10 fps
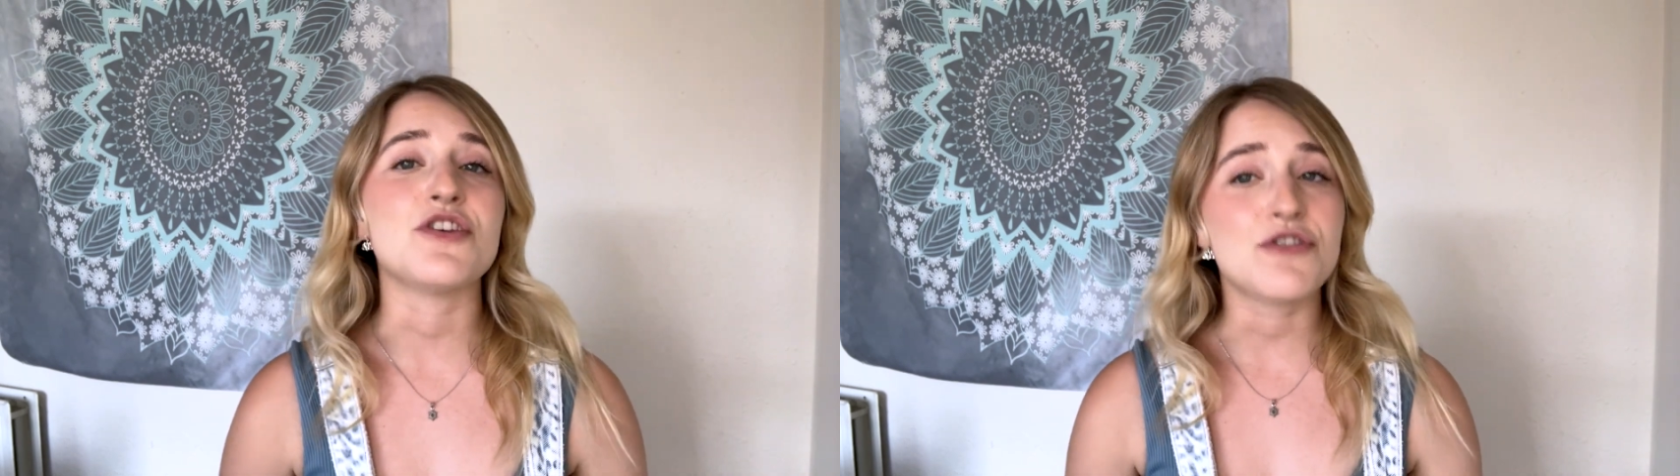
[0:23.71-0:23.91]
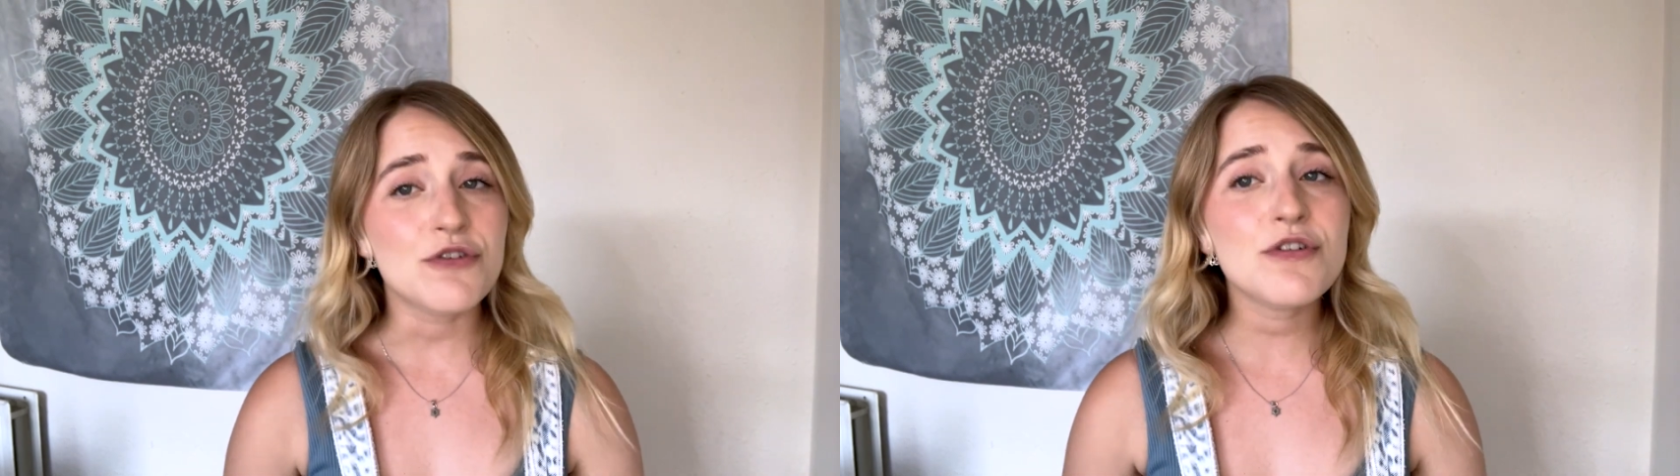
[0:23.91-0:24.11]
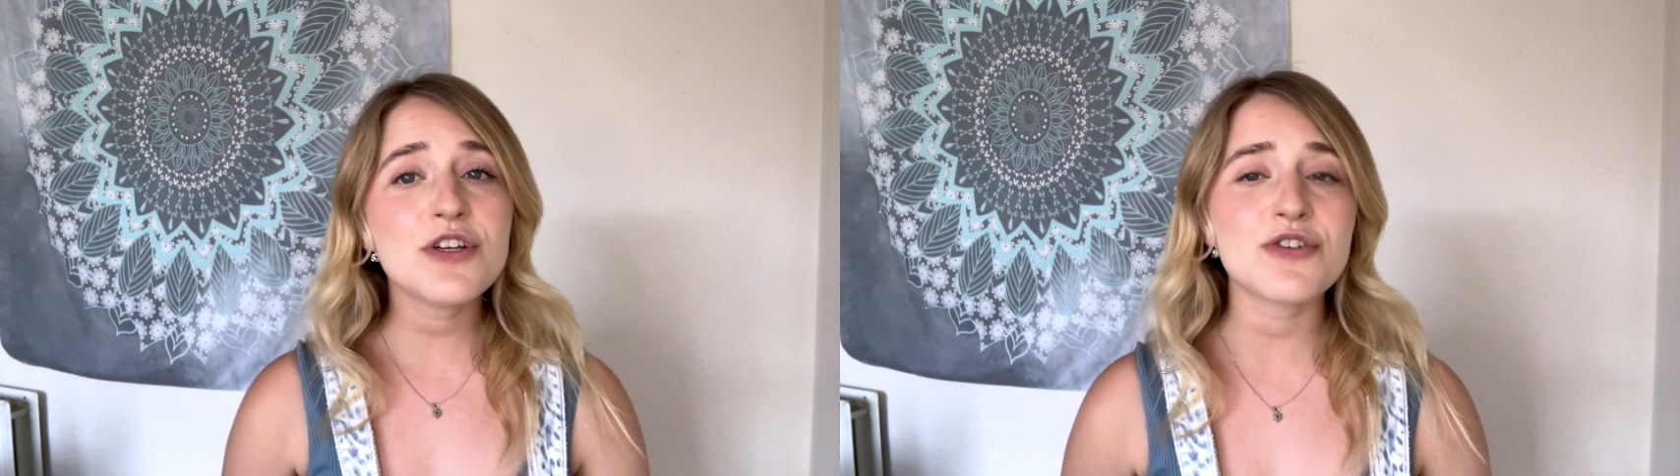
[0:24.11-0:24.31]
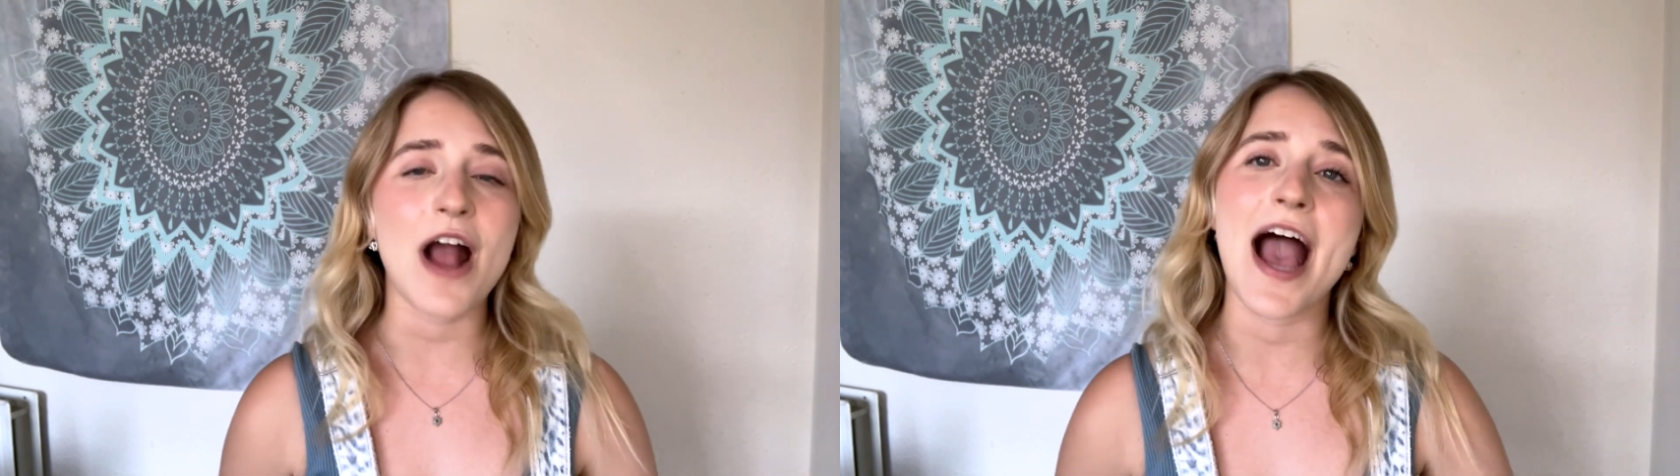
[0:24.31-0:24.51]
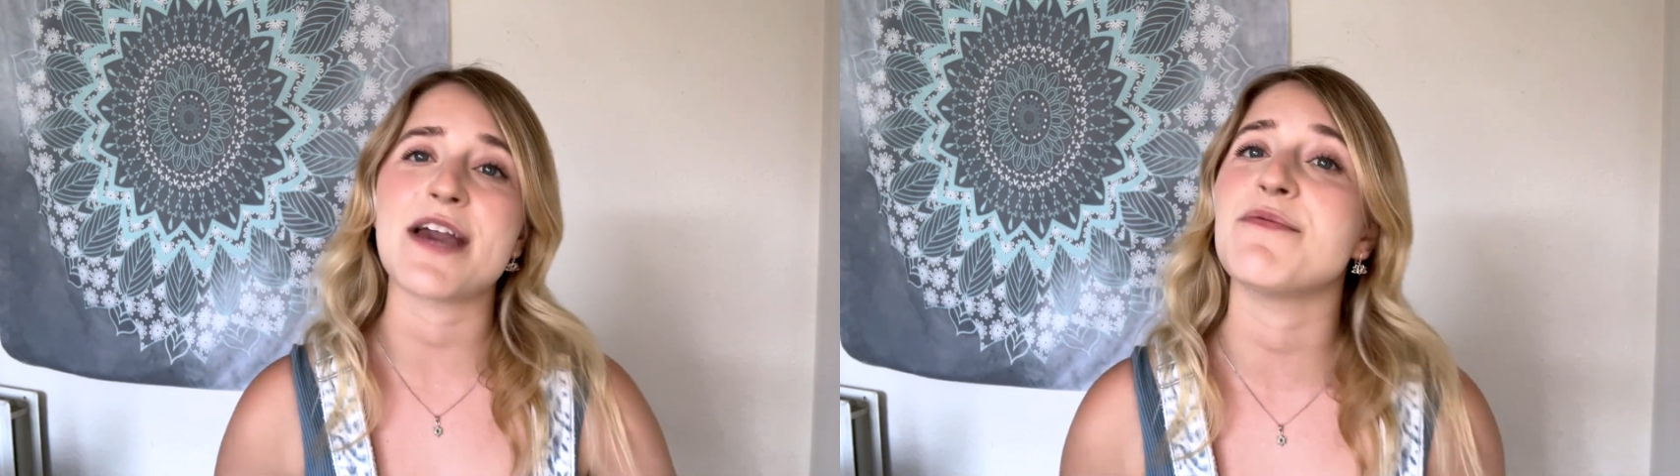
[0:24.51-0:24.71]
you can
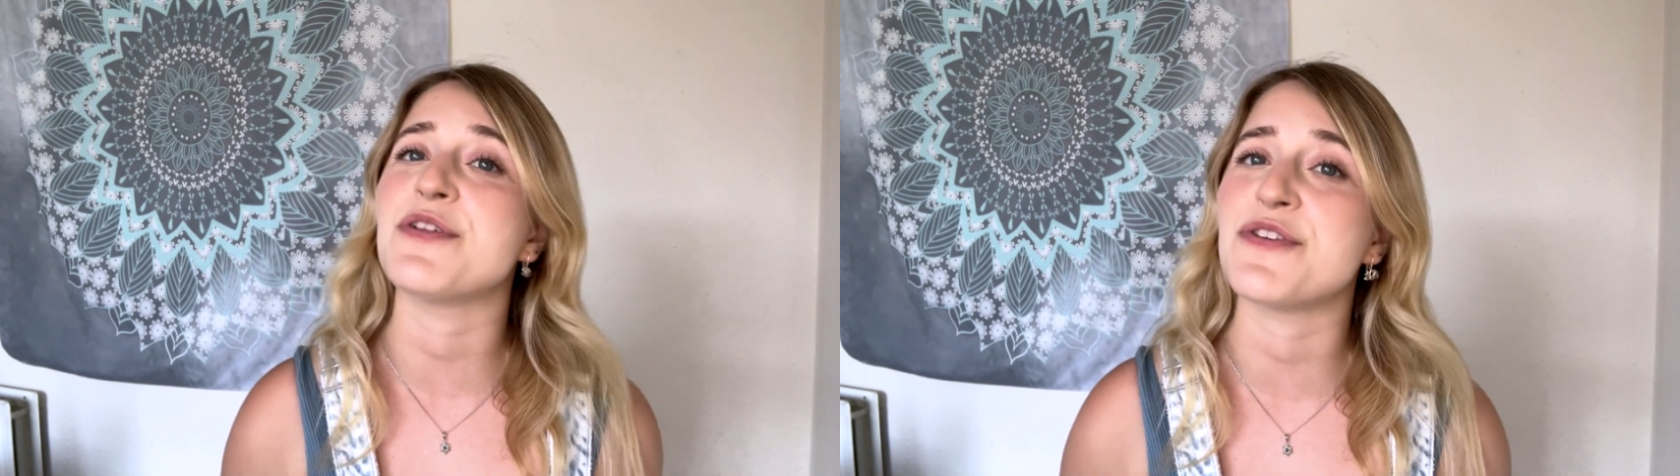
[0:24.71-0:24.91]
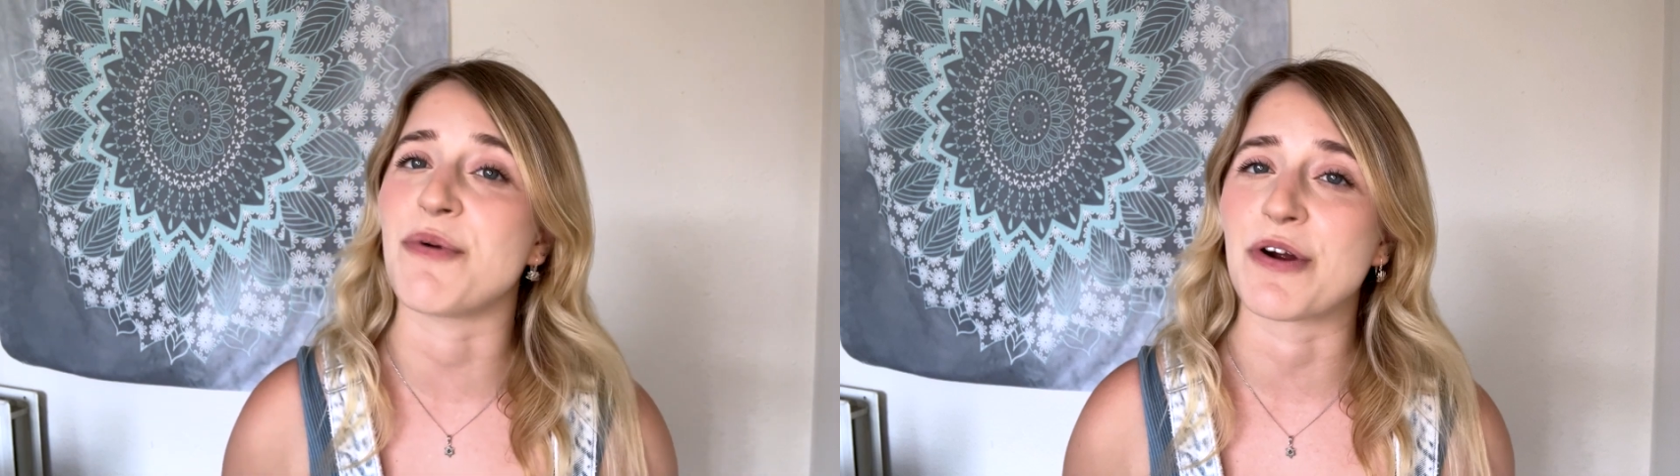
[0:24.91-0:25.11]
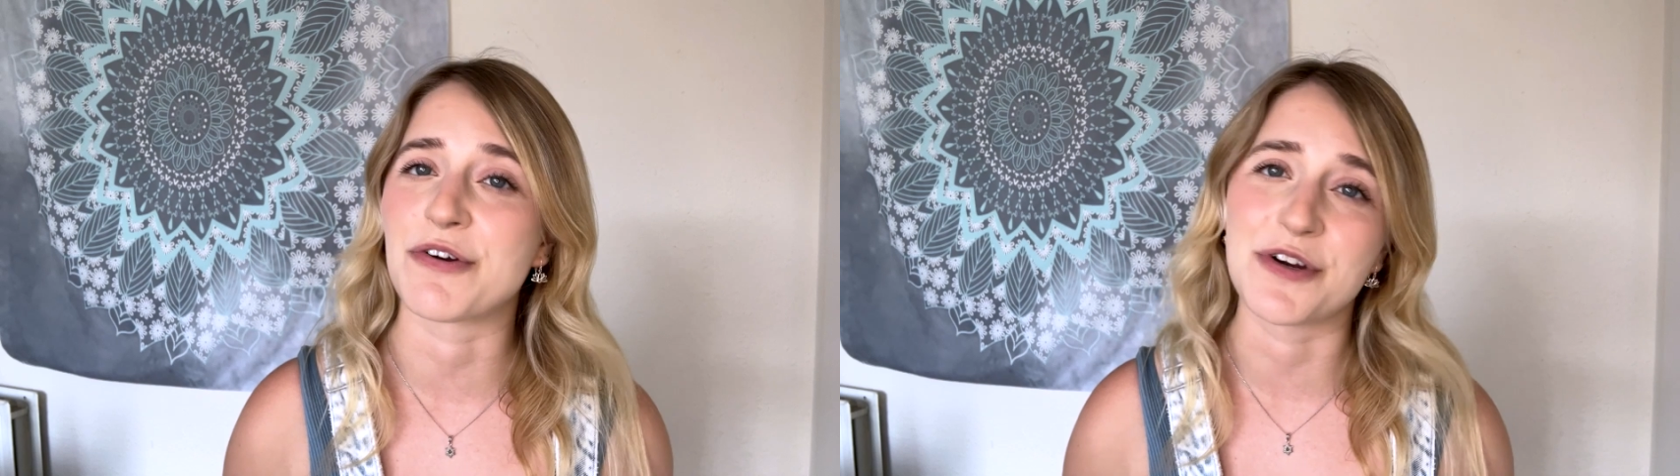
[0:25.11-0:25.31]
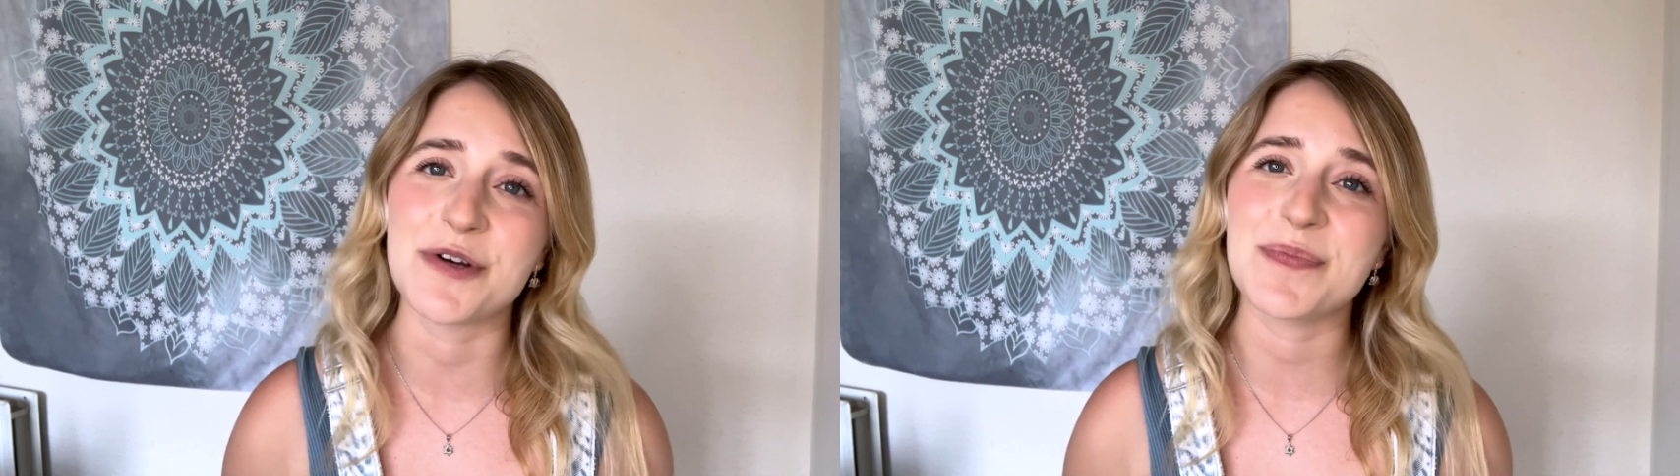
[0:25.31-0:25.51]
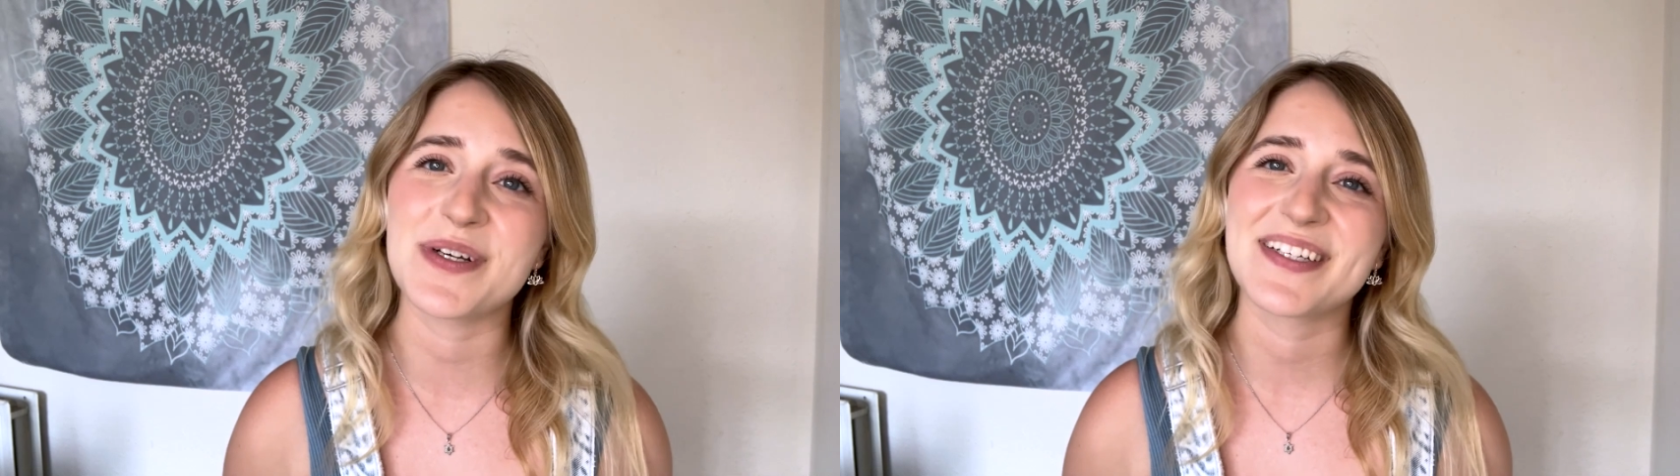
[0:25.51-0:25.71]
try with your group.